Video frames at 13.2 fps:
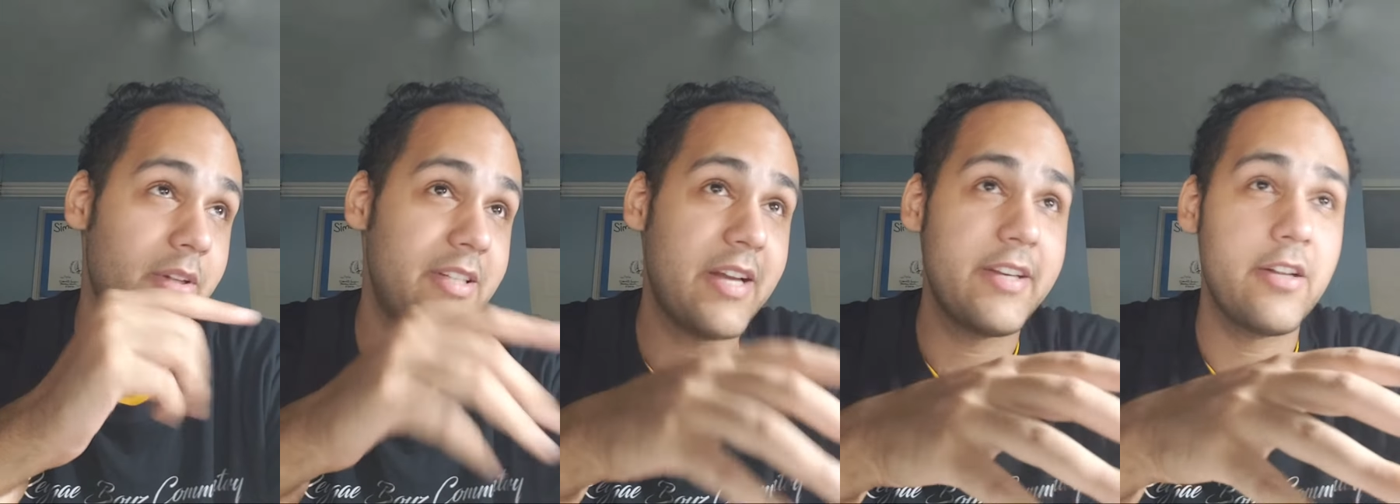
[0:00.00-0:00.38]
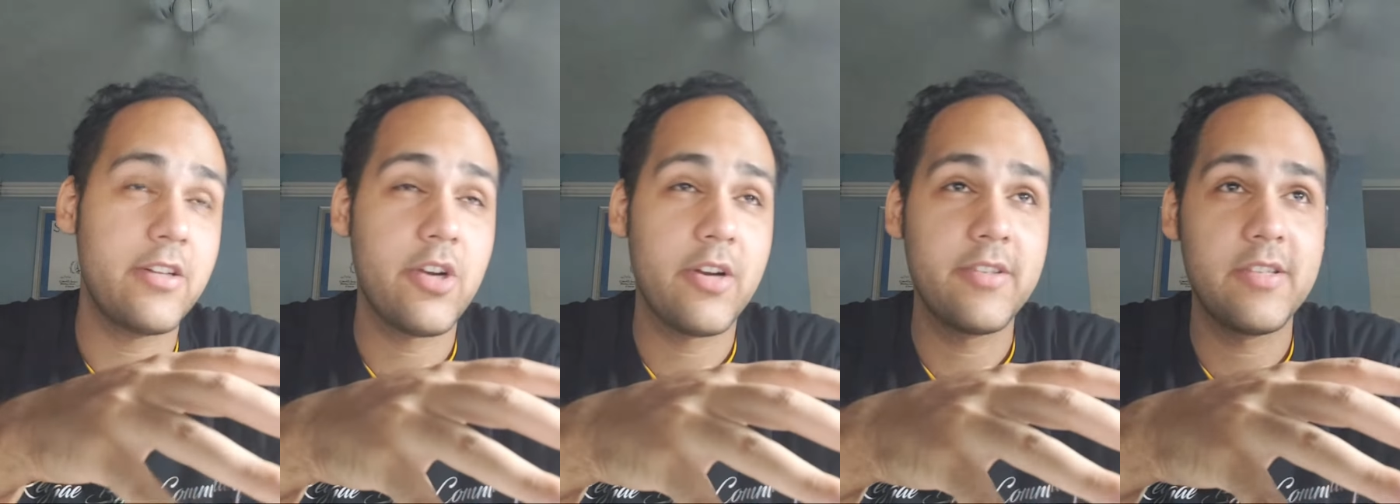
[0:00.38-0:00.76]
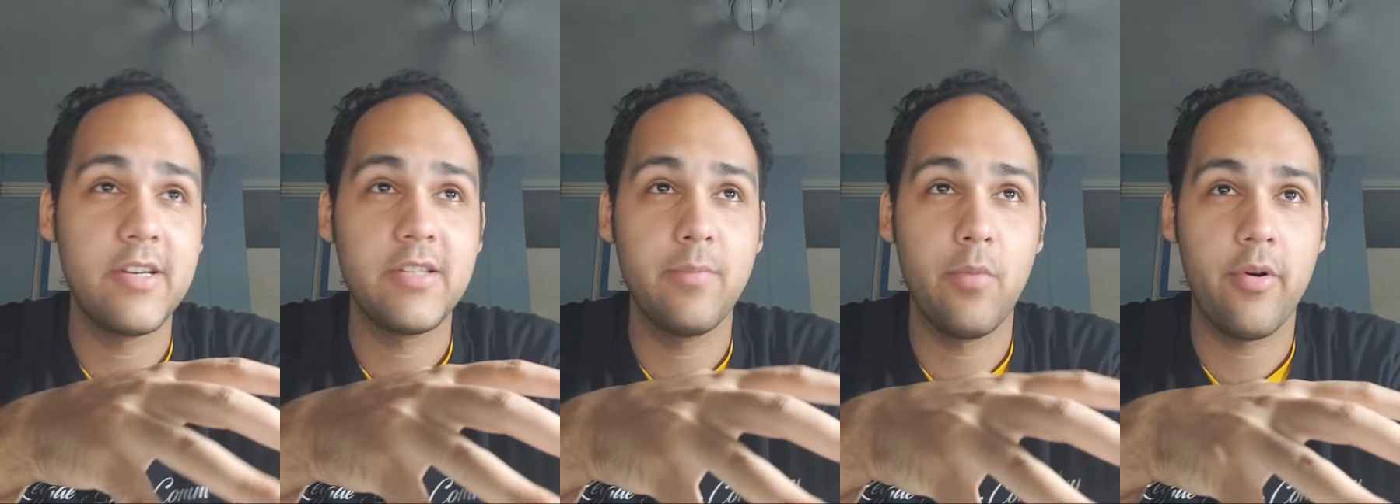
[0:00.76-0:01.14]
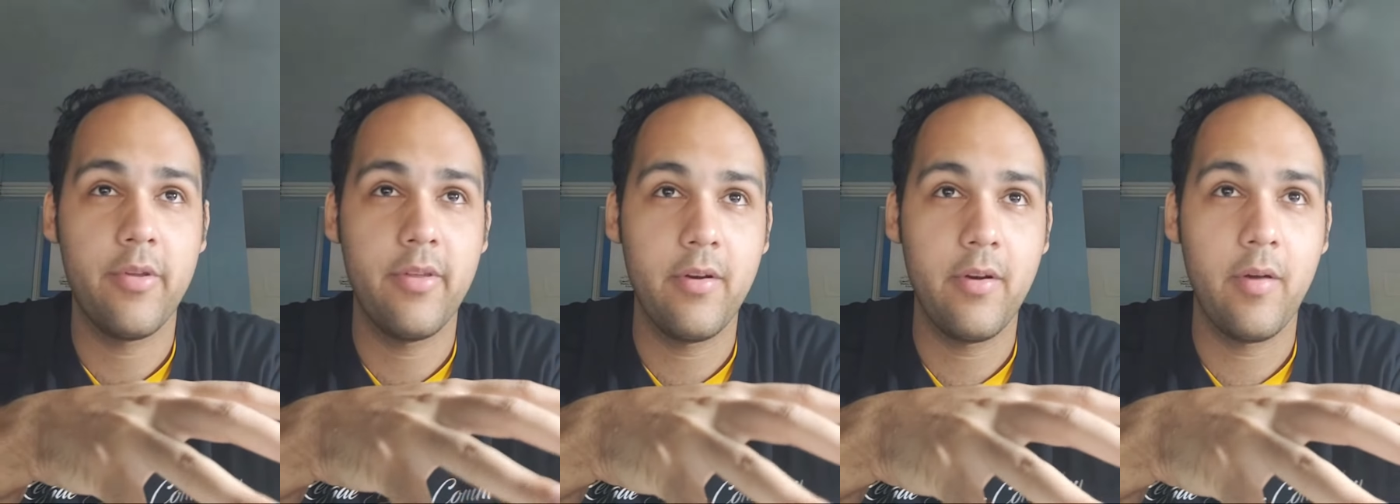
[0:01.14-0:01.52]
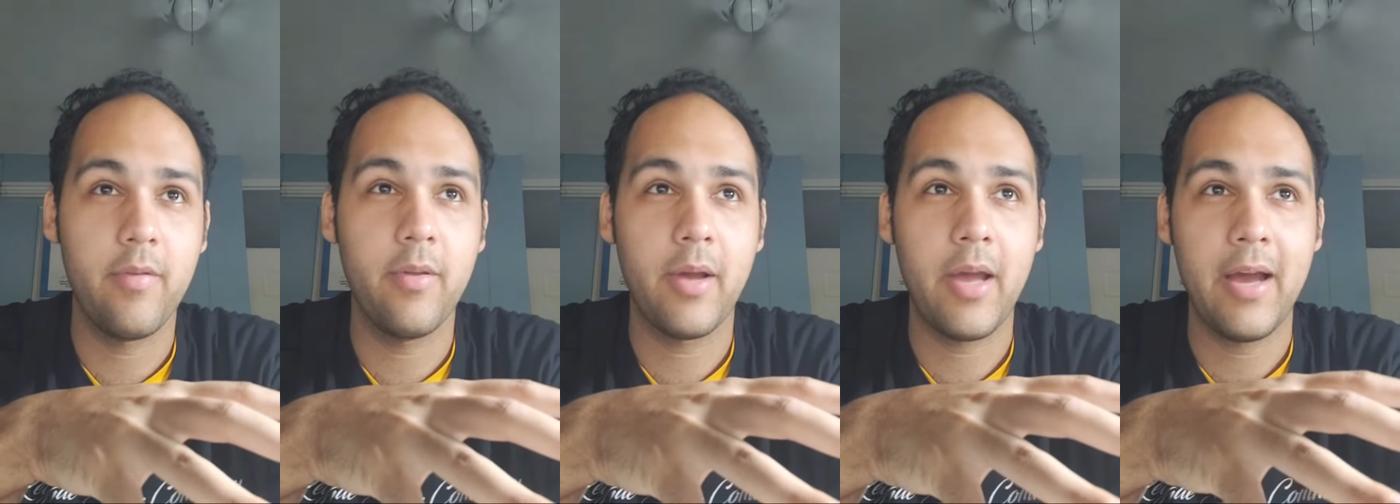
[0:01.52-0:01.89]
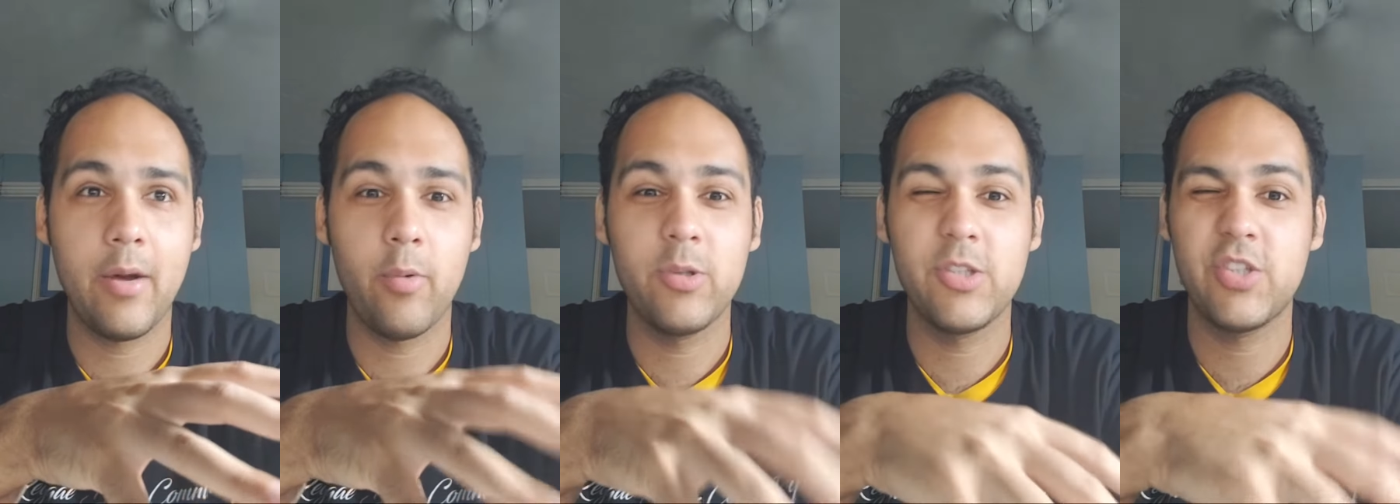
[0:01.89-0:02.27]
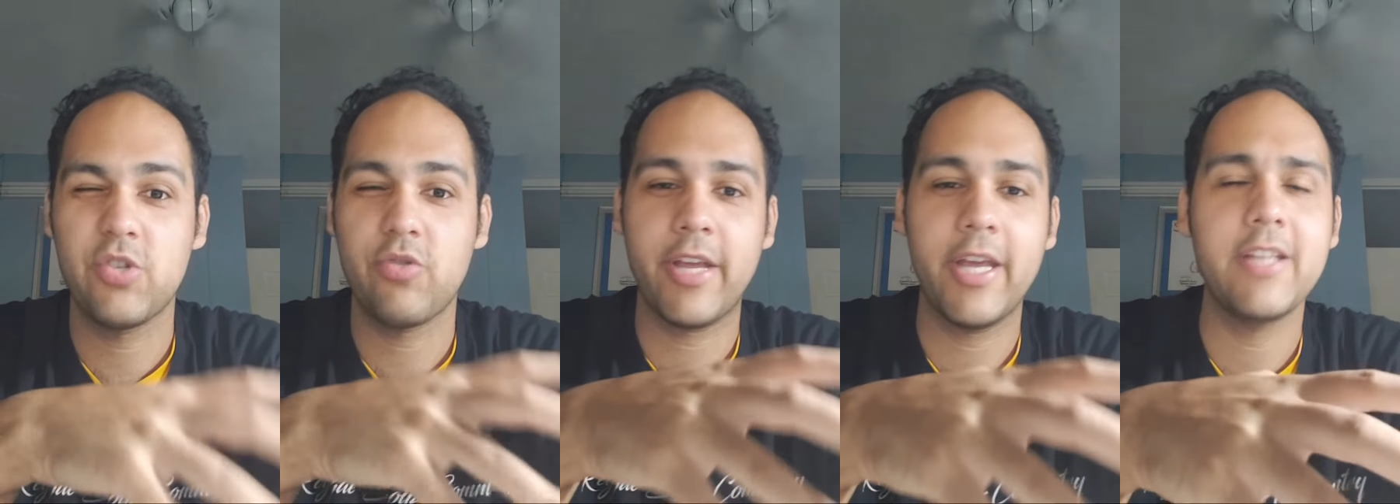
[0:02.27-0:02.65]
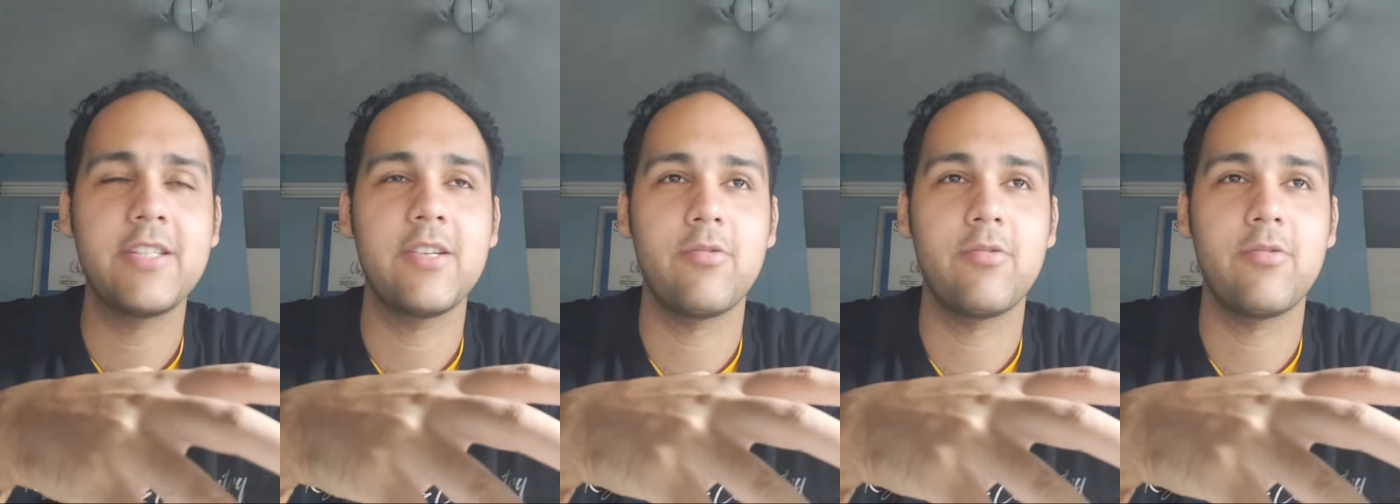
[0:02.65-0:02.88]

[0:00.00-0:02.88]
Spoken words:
Daniel Johnson is more of the guy that will string it.